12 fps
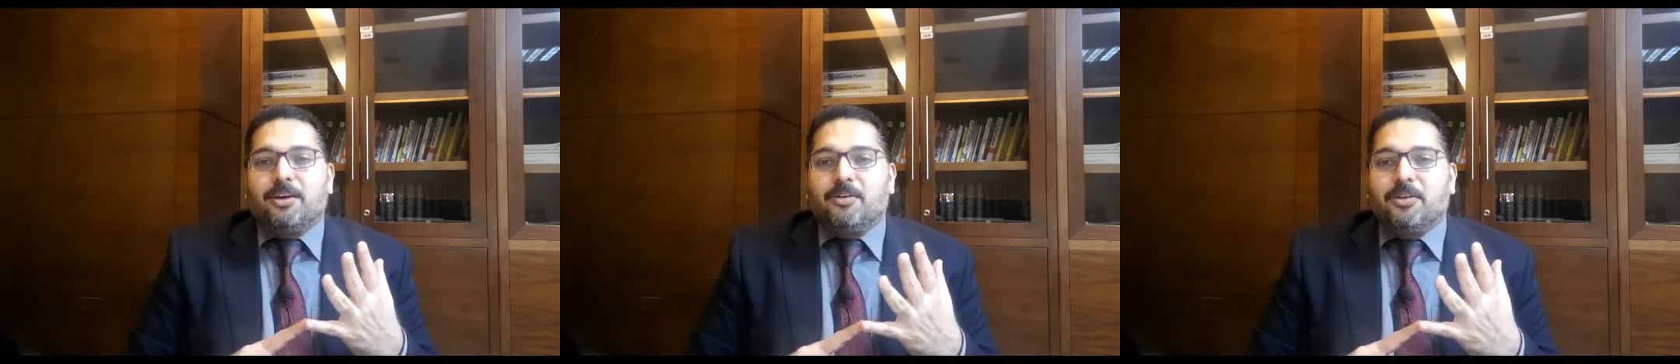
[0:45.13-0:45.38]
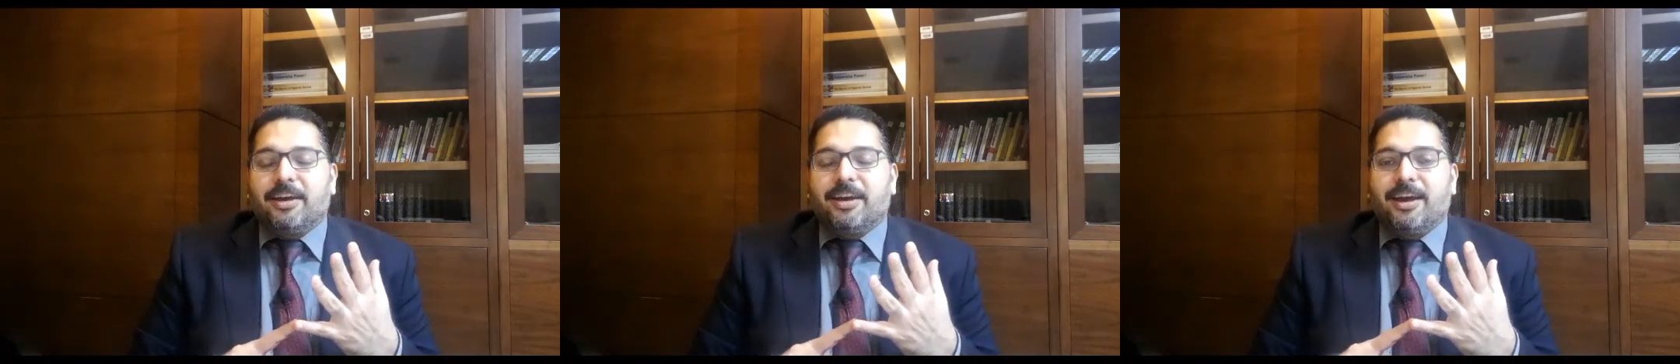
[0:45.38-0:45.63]

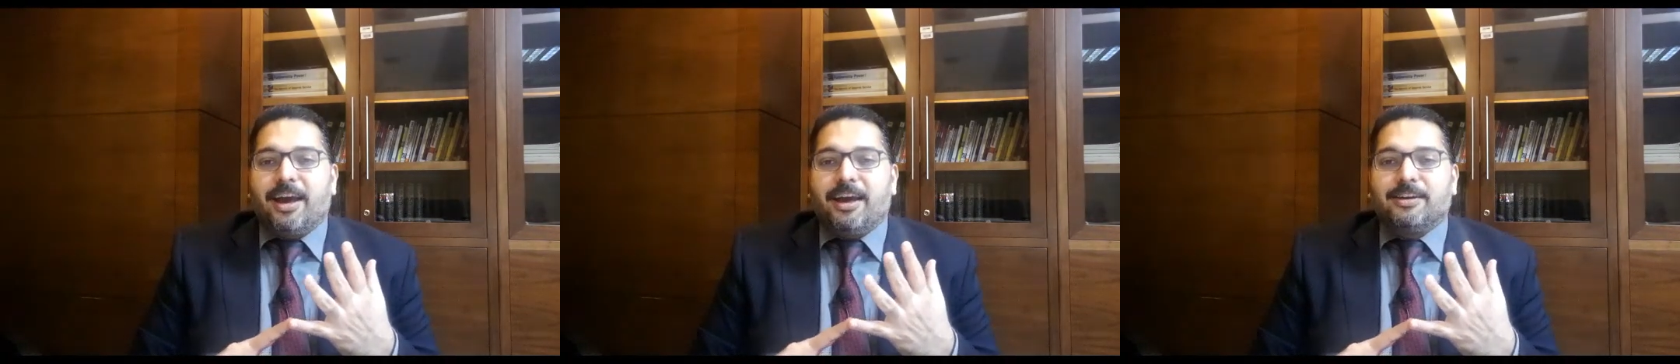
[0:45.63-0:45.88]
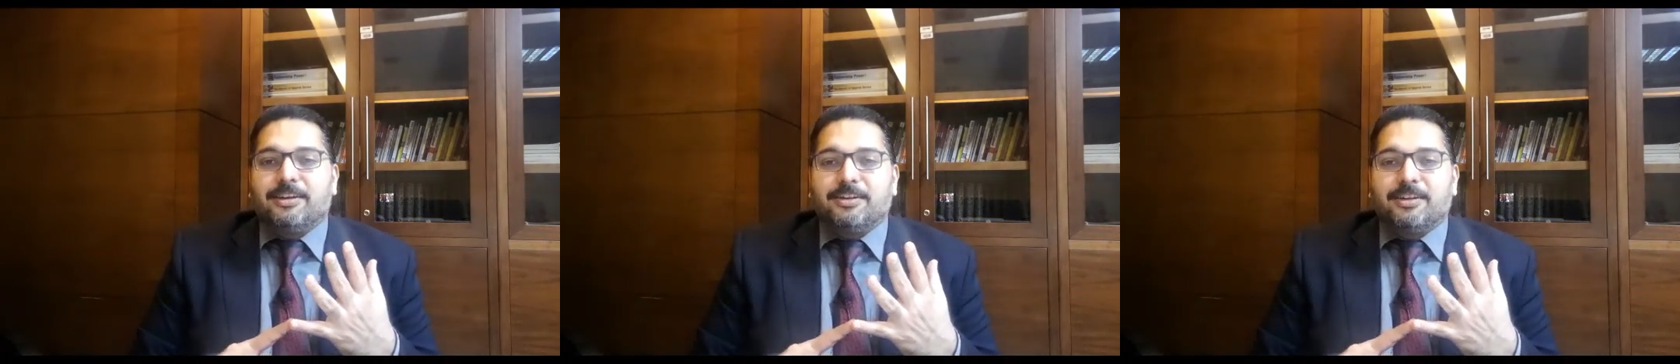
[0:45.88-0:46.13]
Okay,
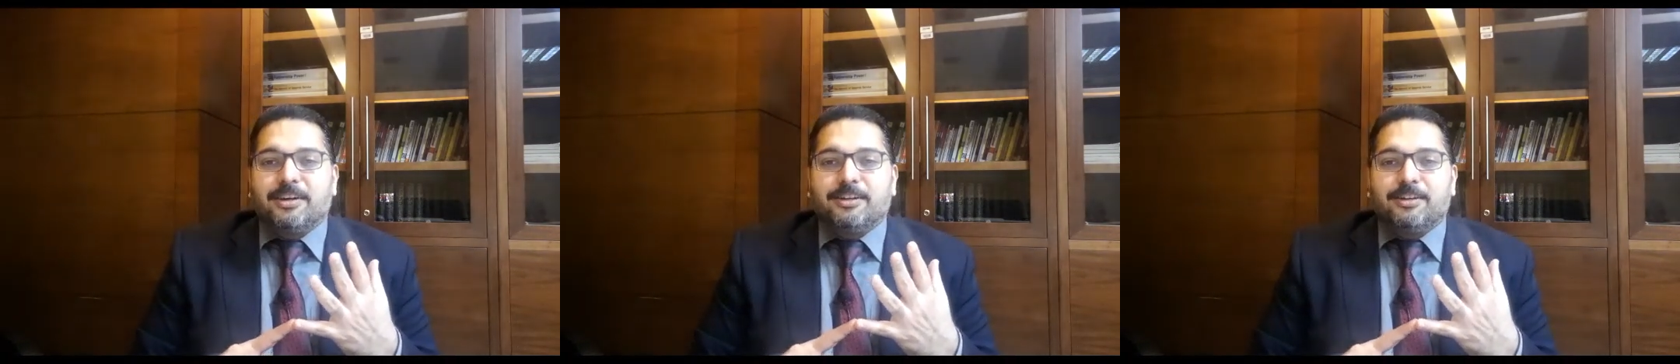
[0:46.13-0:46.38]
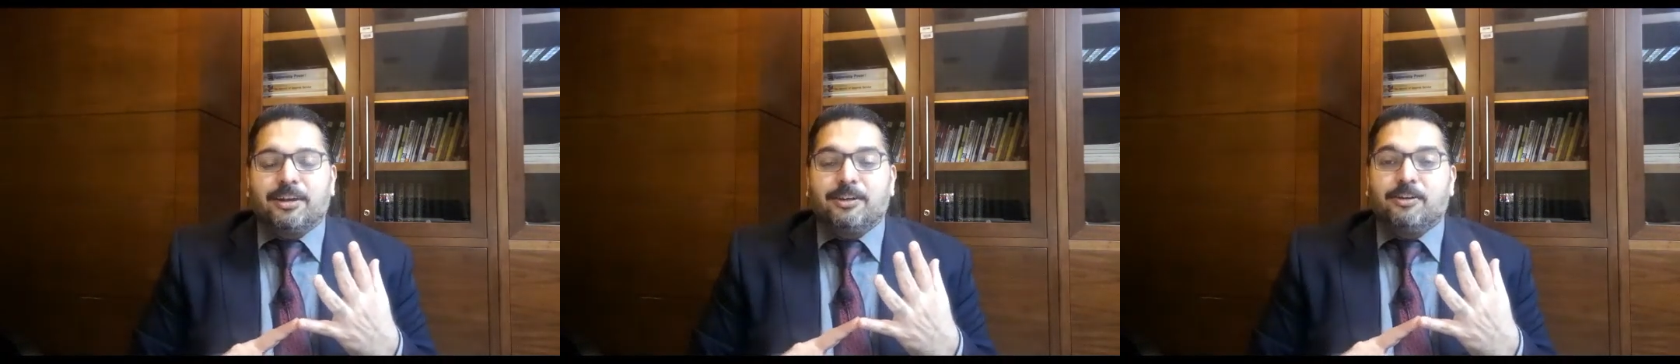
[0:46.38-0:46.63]
and
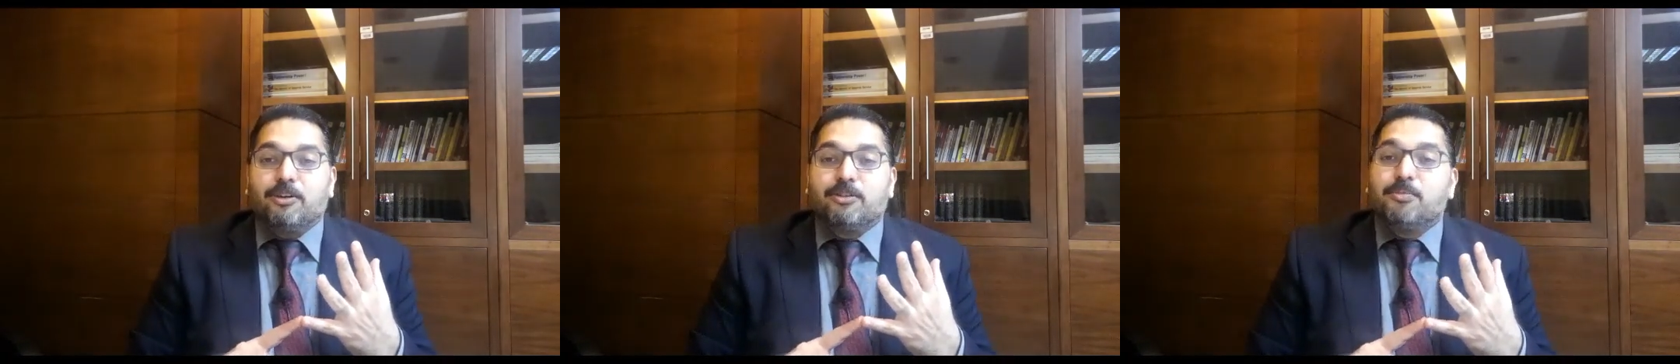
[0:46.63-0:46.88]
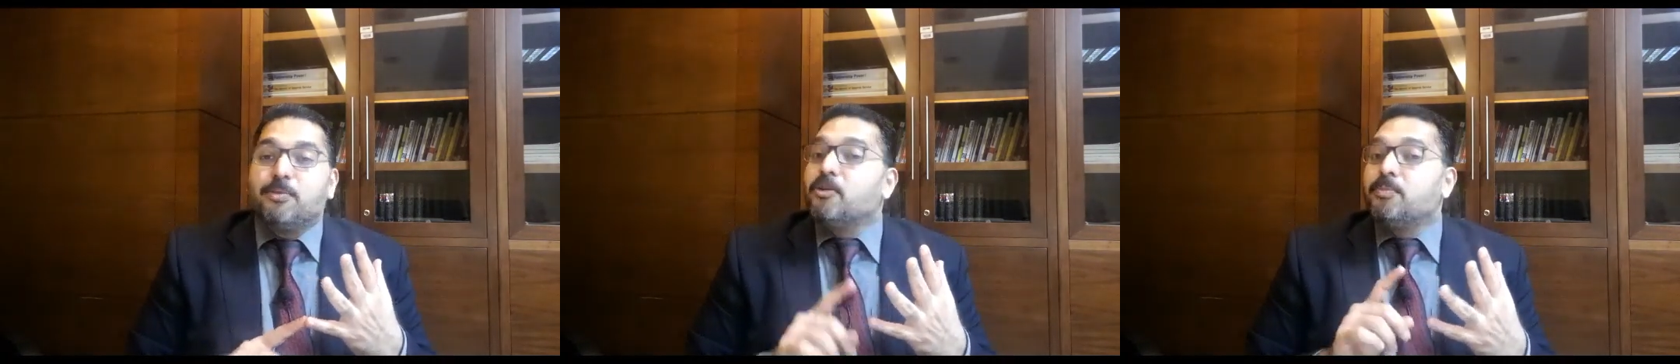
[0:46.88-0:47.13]
it
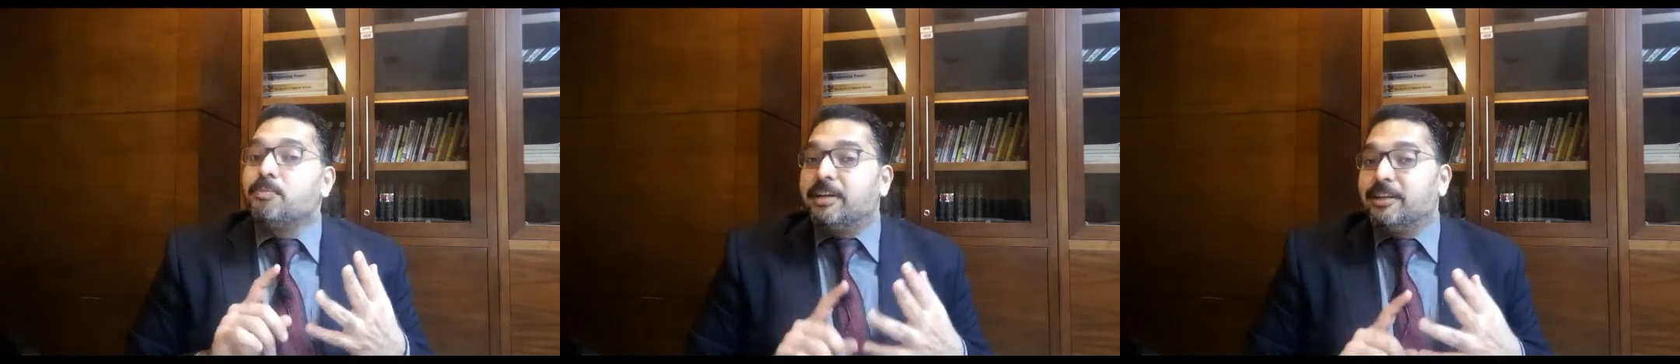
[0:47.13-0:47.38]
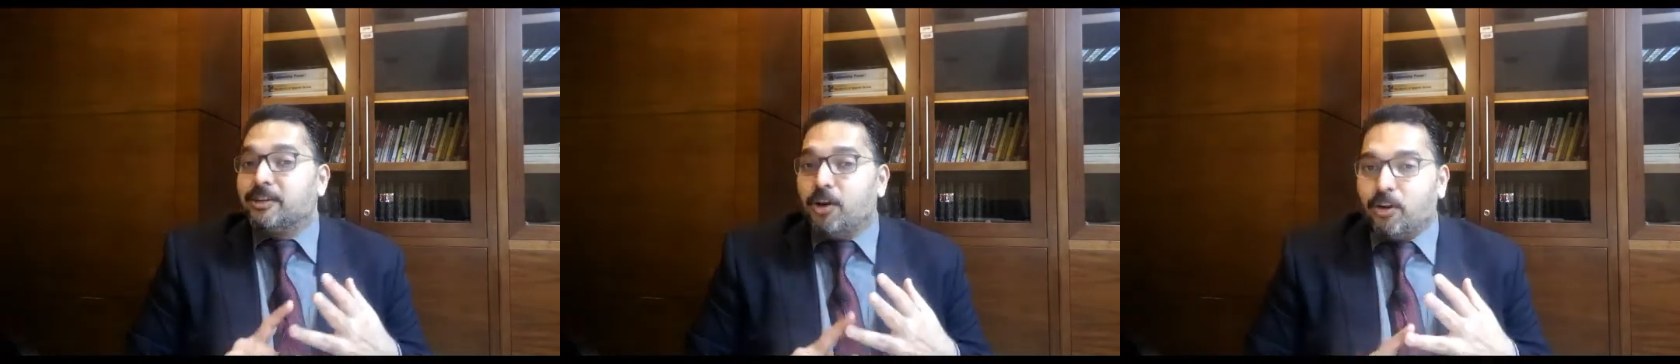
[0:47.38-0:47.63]
talks about
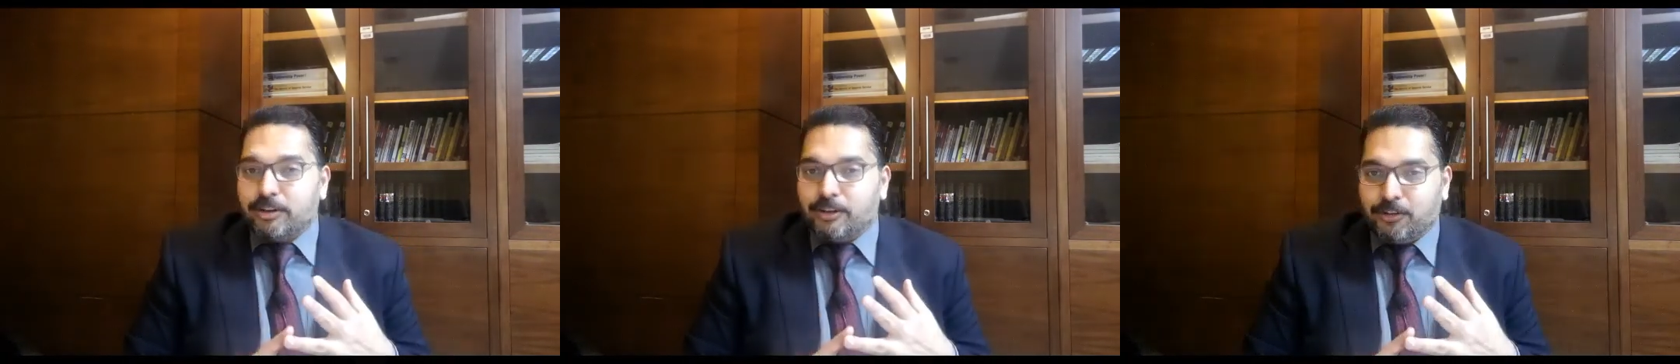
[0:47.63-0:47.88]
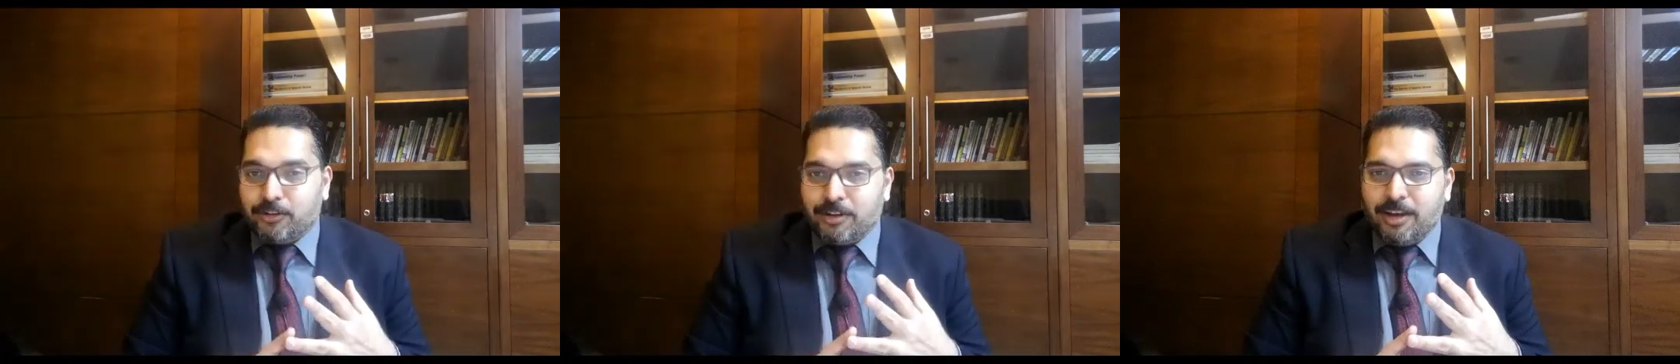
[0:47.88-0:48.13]

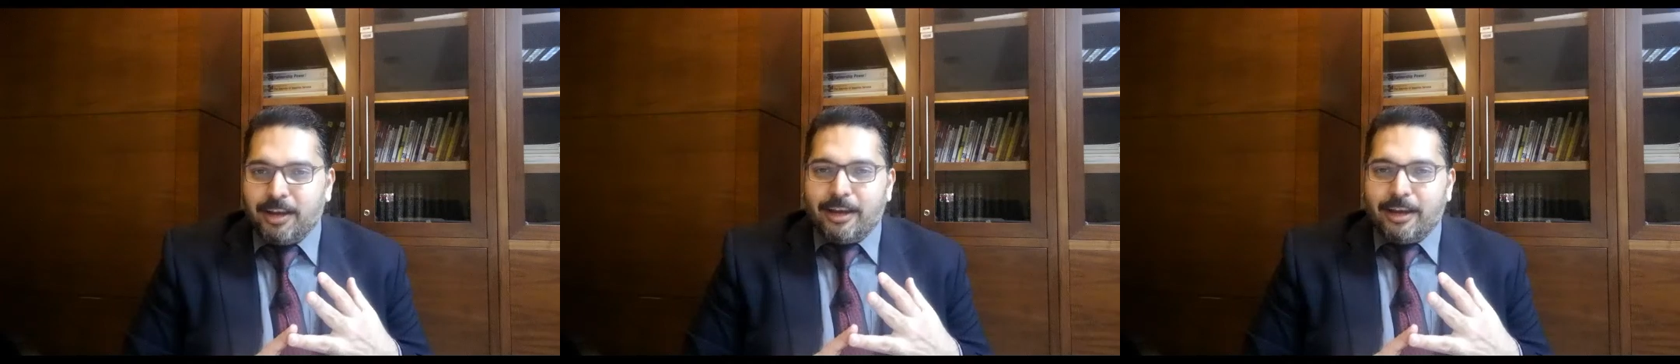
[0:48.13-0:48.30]
metacognition.